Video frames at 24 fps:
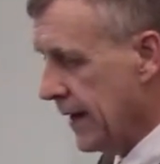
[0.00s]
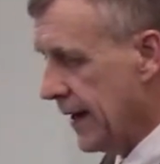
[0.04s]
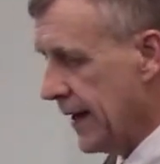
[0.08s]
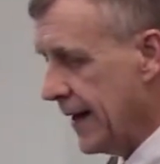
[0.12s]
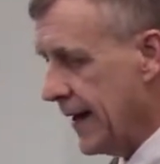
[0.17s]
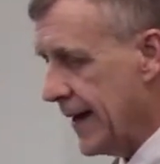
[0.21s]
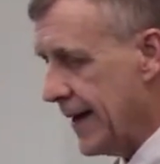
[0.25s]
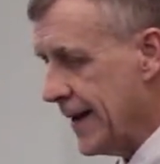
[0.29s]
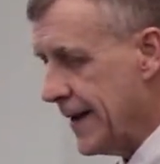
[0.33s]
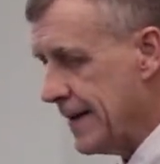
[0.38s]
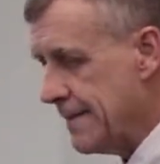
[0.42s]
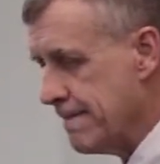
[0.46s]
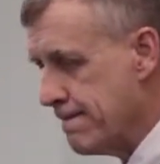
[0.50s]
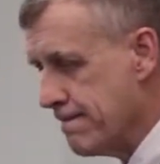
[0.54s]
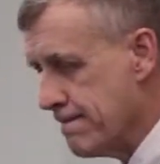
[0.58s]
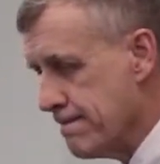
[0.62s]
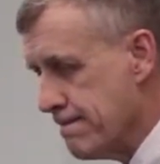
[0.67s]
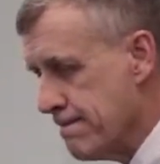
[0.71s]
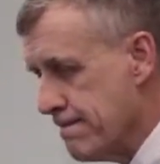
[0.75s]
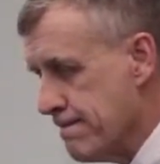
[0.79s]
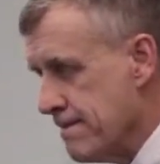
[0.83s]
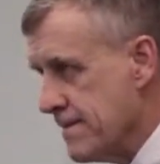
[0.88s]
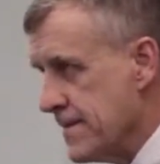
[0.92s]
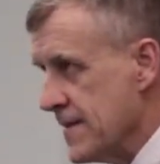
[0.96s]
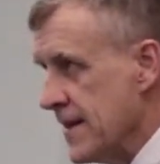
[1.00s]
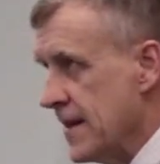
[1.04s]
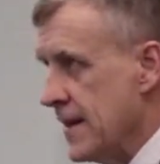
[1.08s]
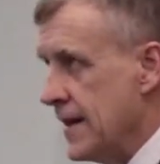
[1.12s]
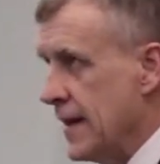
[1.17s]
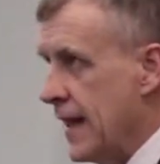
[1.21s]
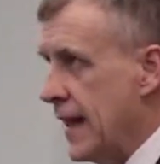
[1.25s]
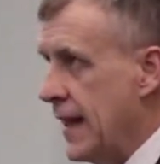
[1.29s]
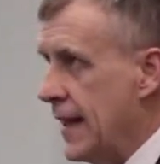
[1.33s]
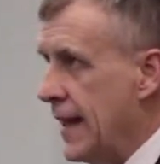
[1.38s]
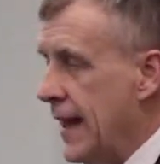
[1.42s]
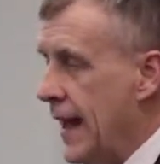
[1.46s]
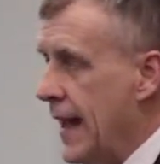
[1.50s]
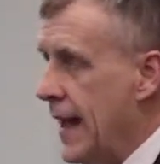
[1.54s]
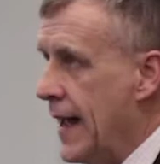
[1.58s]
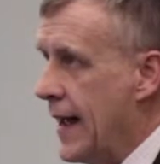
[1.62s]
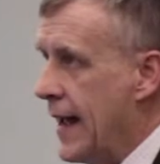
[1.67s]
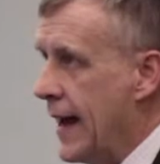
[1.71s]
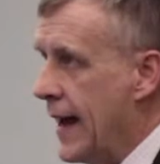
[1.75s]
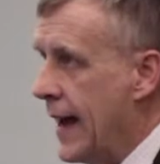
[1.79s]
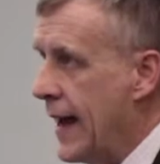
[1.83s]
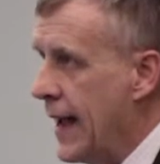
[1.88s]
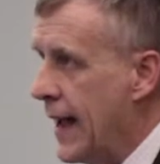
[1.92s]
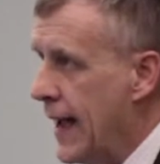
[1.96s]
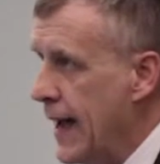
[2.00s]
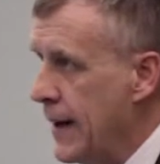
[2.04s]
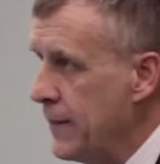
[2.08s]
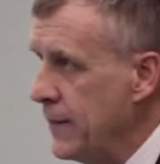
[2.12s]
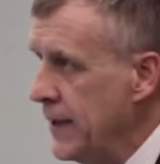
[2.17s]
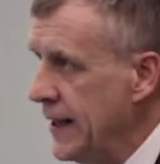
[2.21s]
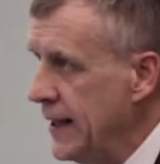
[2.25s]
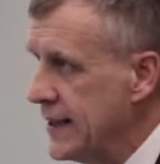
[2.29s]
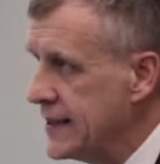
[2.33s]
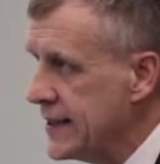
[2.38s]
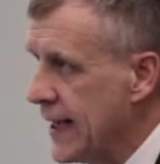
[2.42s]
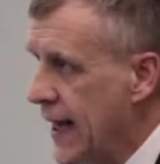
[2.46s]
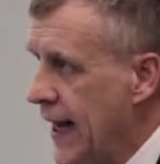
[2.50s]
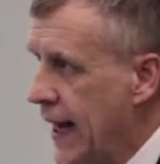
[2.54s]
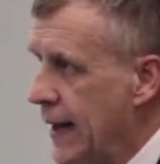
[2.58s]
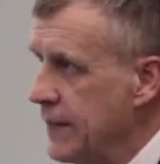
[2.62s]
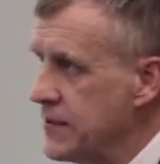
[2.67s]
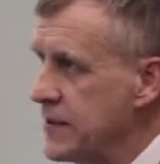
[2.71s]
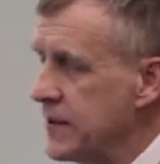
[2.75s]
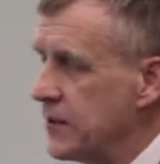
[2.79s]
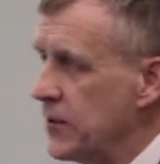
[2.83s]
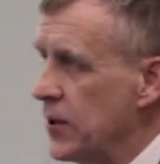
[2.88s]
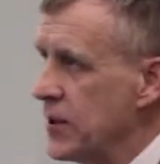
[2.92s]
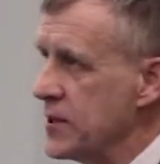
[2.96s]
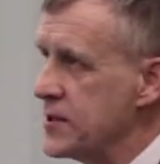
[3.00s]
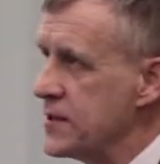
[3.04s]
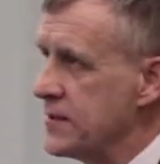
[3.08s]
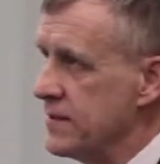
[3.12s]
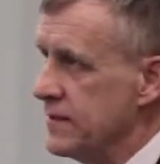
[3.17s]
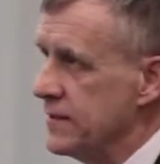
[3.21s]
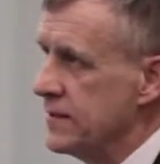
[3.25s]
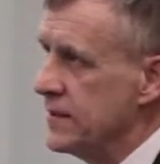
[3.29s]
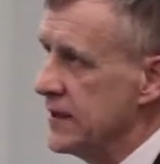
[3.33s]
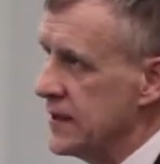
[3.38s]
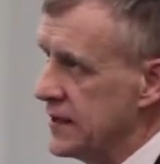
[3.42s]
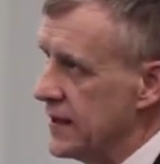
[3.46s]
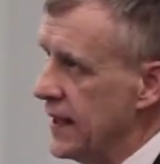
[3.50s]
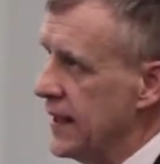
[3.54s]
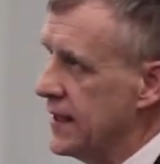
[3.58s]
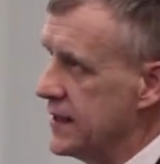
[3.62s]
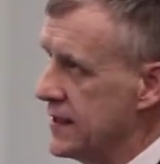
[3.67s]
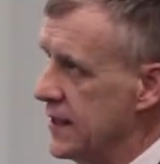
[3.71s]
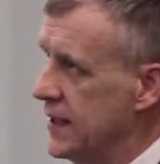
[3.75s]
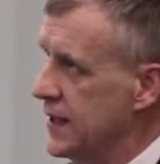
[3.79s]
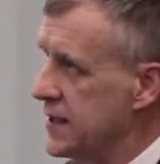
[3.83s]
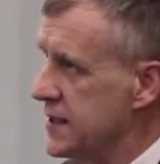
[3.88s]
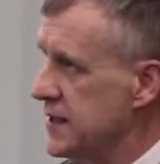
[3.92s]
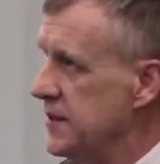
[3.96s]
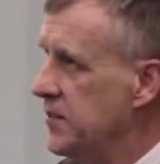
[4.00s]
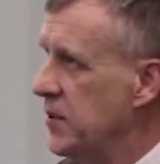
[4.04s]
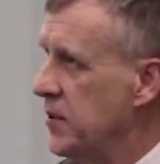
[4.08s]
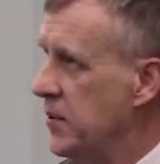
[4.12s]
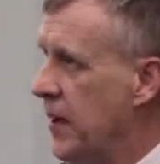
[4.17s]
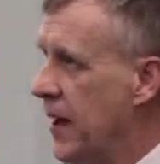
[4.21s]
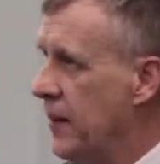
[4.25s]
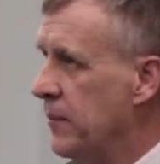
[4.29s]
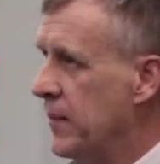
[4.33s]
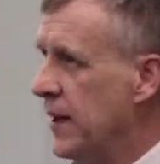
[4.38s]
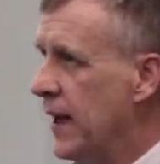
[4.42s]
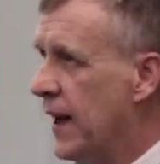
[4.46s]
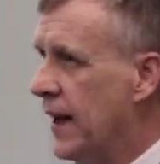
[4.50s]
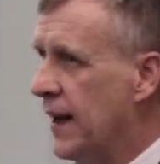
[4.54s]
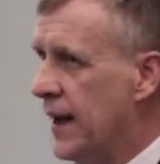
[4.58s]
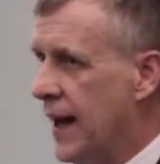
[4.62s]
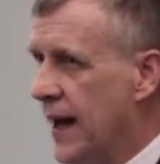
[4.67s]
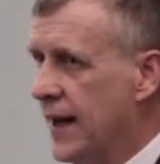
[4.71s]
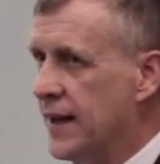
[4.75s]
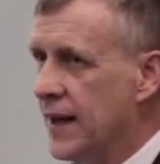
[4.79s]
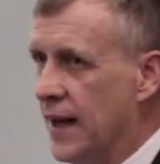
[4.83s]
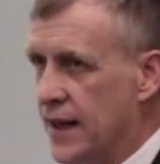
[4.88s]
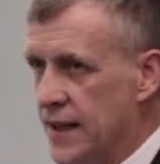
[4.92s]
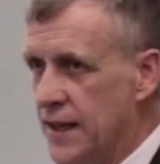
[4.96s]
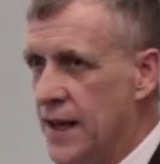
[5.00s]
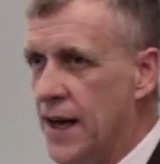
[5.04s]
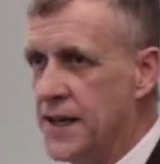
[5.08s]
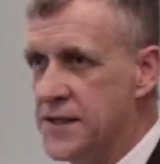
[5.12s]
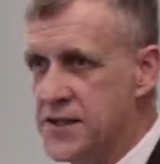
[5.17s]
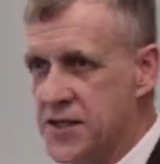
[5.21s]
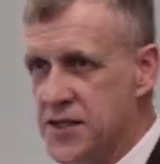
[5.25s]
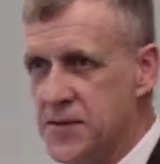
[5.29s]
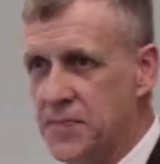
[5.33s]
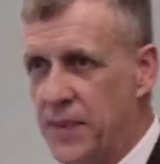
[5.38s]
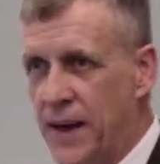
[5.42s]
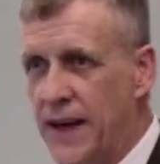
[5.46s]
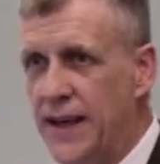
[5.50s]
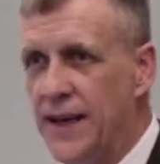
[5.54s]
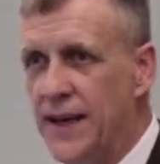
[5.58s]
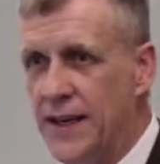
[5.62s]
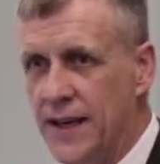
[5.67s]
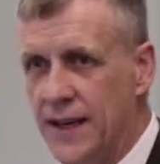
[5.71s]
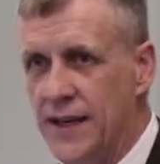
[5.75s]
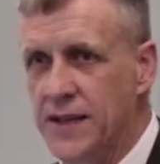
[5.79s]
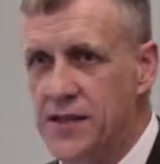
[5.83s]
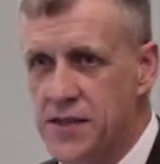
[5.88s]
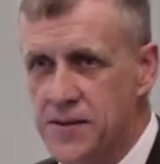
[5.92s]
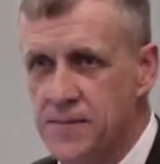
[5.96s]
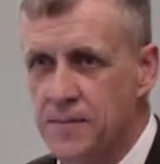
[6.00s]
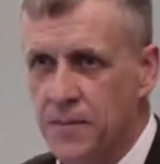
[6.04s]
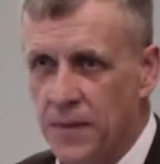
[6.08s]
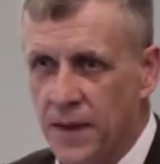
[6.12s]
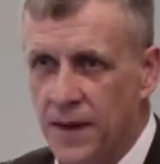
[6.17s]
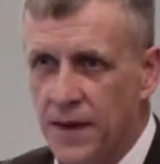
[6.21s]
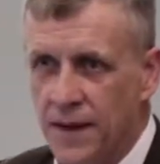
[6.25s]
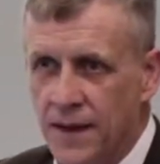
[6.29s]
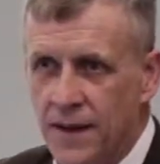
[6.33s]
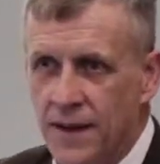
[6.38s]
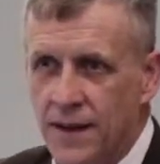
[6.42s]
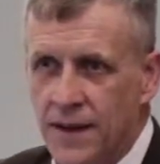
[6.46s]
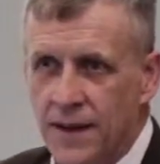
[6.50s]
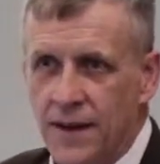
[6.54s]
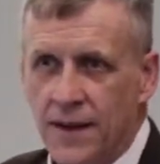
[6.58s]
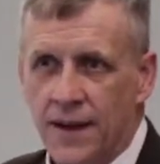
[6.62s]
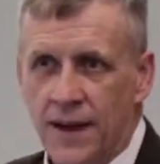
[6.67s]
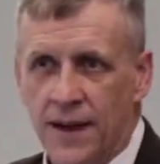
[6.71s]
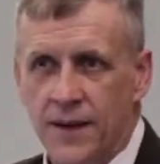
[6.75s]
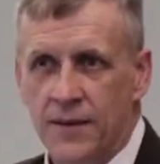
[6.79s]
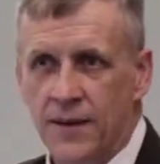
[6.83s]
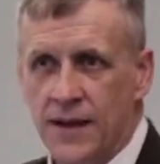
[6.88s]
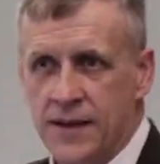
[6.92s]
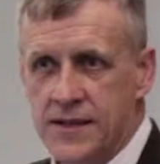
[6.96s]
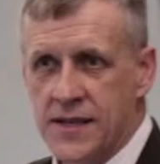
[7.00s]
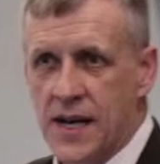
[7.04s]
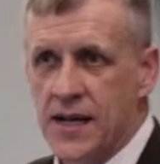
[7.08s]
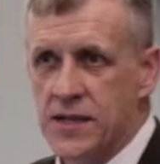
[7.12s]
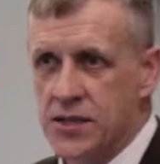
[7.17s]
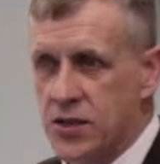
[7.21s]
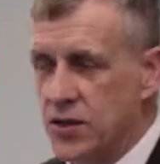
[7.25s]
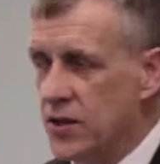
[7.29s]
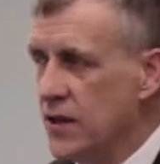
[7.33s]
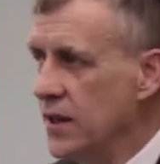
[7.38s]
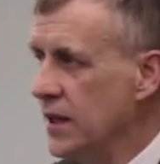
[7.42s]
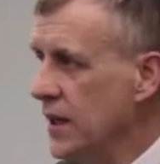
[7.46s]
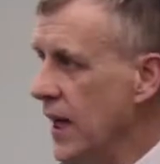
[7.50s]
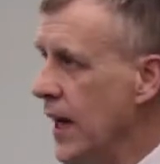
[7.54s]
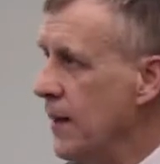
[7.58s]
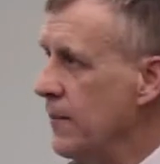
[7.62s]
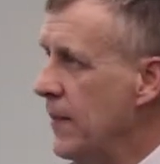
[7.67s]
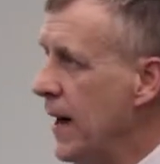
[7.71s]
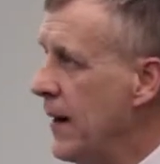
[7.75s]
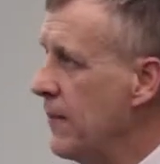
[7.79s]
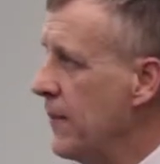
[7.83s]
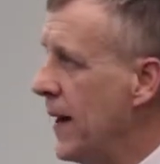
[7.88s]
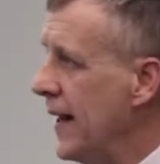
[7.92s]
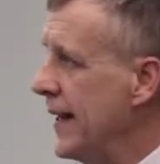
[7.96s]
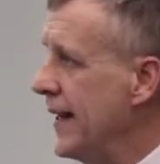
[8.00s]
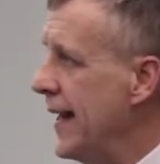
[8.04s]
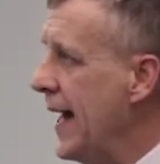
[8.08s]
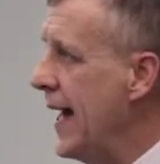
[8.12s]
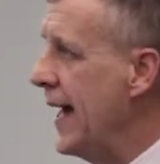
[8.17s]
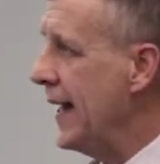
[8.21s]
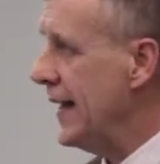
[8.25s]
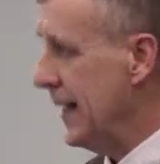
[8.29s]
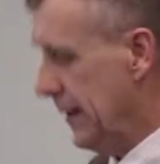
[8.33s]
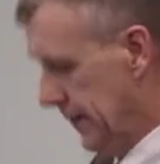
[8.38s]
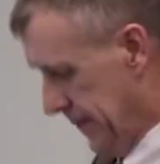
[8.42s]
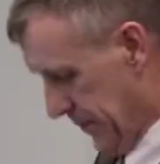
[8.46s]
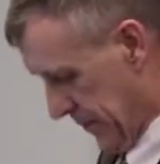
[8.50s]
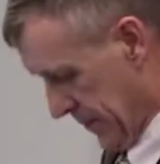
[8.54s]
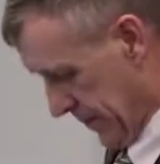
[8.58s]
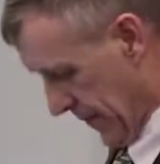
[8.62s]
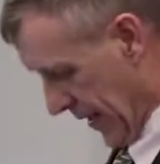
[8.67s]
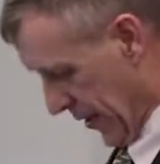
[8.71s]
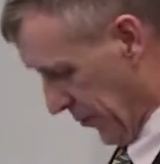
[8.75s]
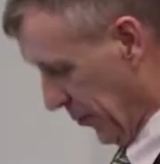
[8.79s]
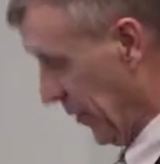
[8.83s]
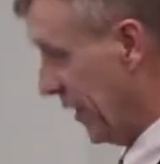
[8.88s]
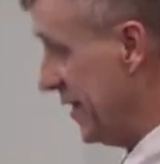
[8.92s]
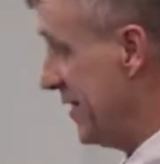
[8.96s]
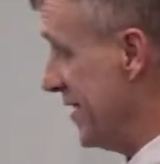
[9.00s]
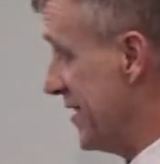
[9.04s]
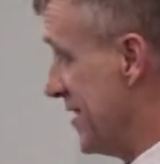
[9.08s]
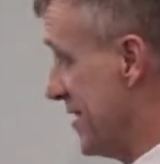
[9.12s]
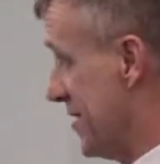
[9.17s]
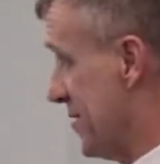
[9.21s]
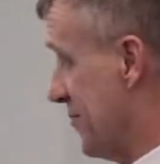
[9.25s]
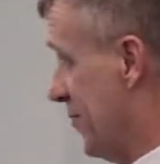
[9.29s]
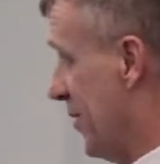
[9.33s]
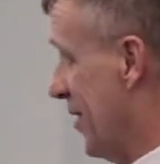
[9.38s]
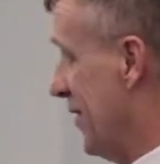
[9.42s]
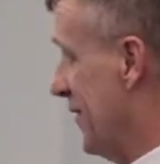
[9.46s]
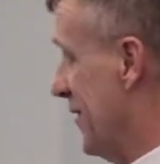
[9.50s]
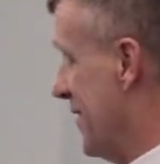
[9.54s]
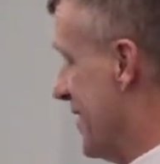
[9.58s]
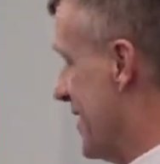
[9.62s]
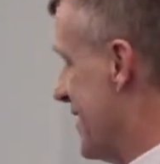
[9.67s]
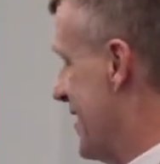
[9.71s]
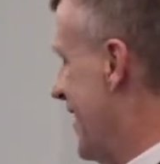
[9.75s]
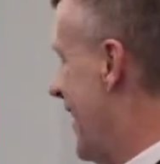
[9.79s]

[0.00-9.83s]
And how many times, of course, this kind of tells a little bit about me. I got lots of spankings. And as I was growing up, my daddy, by the way, this is one of his